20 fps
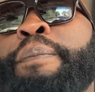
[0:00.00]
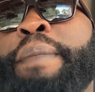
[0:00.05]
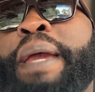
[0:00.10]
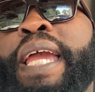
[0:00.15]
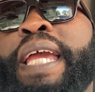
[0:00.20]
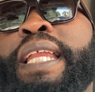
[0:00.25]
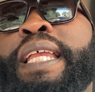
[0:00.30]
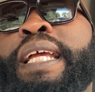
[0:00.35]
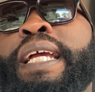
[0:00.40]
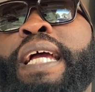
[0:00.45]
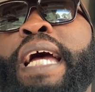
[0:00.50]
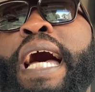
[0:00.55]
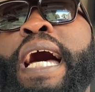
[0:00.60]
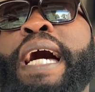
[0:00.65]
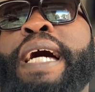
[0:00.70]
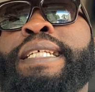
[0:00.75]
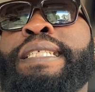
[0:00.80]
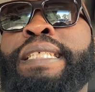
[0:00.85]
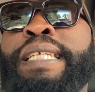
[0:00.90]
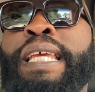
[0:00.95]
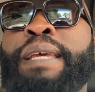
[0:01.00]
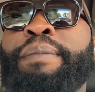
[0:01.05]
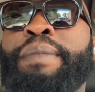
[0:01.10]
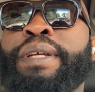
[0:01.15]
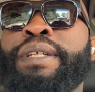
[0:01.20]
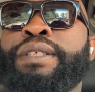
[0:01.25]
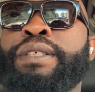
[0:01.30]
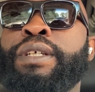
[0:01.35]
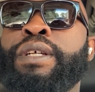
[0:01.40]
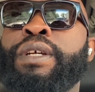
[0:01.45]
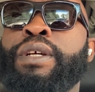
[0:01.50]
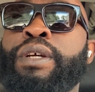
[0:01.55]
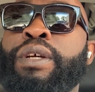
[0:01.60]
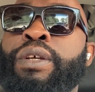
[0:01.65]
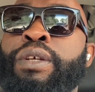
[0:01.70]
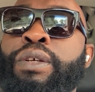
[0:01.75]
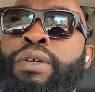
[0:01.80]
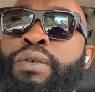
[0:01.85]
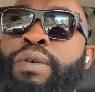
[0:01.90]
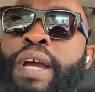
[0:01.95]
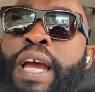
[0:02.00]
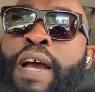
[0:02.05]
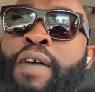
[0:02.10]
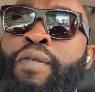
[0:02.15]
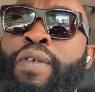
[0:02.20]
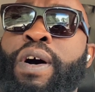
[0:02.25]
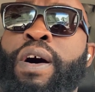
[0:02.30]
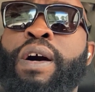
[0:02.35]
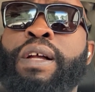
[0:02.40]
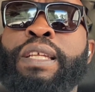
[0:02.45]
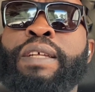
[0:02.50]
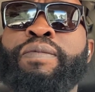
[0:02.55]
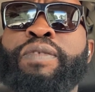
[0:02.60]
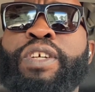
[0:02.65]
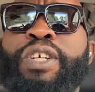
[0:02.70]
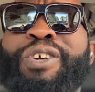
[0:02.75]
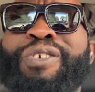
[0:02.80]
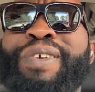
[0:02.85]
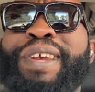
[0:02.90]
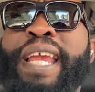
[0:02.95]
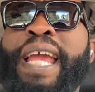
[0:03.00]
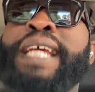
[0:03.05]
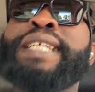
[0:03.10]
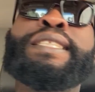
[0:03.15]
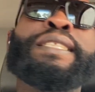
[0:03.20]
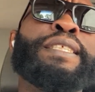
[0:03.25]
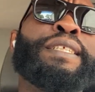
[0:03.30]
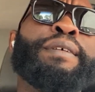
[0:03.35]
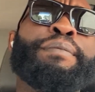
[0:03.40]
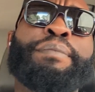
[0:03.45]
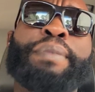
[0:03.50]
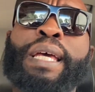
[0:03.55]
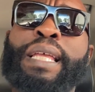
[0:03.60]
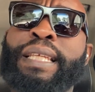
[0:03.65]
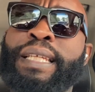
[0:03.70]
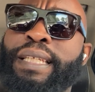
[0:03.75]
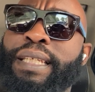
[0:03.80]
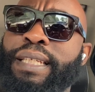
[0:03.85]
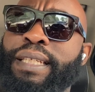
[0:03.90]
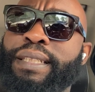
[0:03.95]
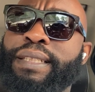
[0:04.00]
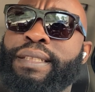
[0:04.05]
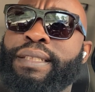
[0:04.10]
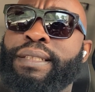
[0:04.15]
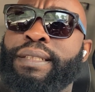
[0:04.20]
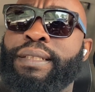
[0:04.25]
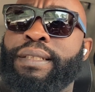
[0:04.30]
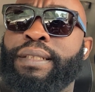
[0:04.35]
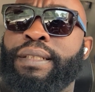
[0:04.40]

made in God's image. You have all of the creation abilities.